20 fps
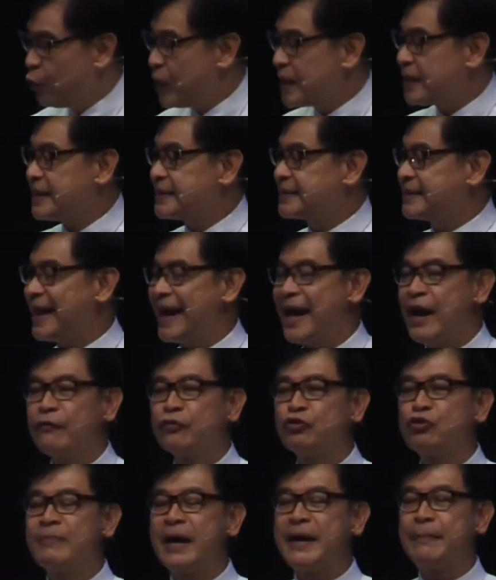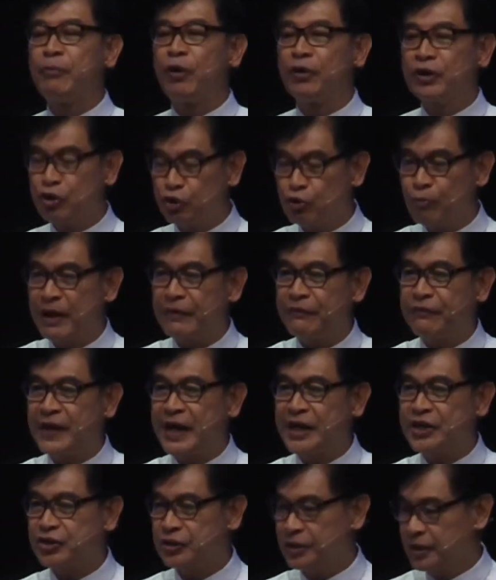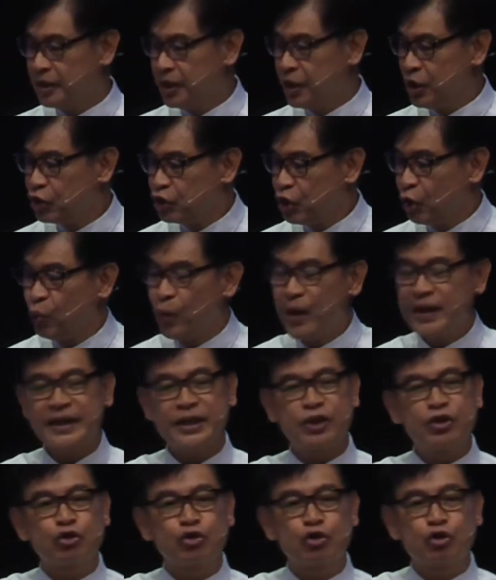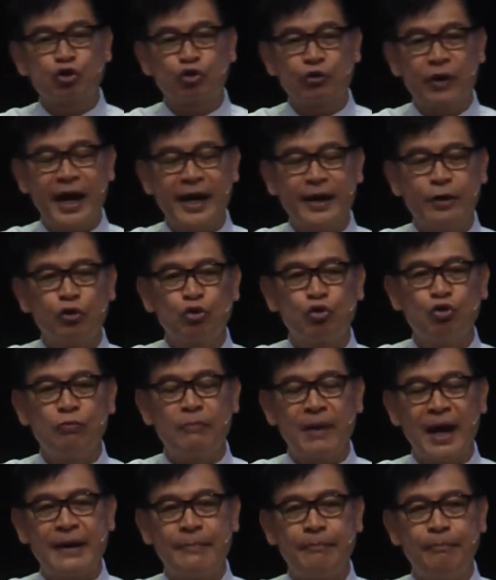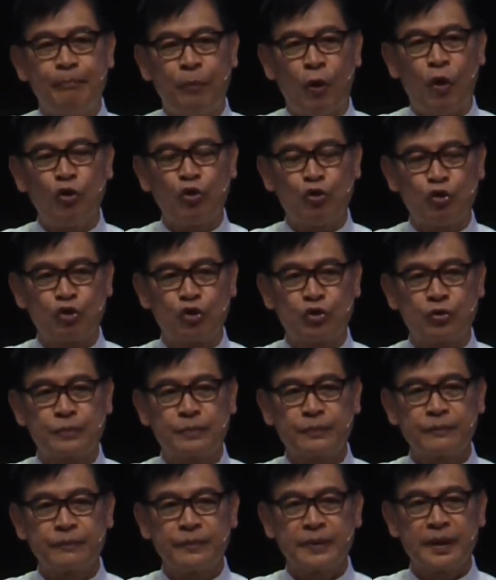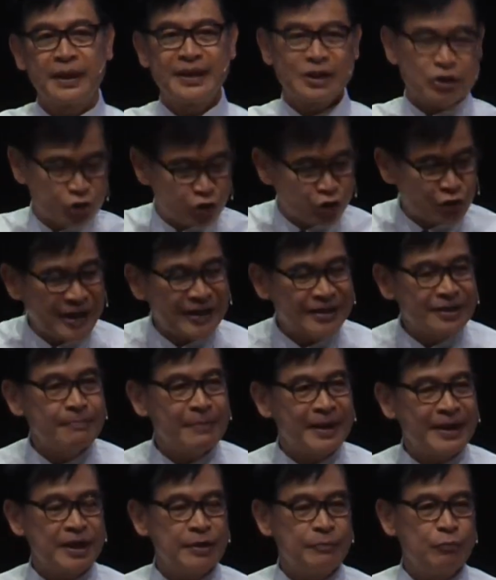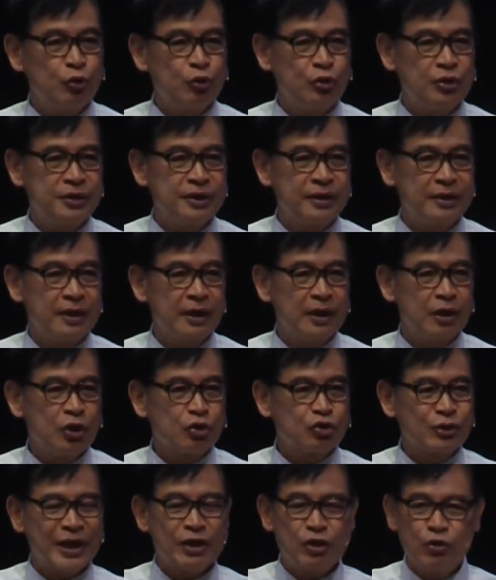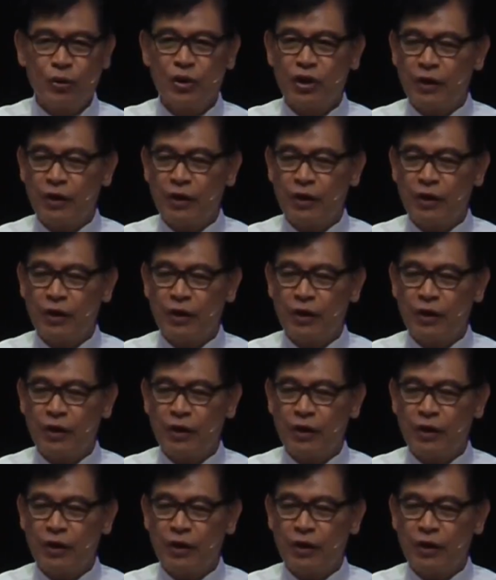word is health to my body, to my flesh. Your word is strength to my bones. Strengthen my immunity so that you will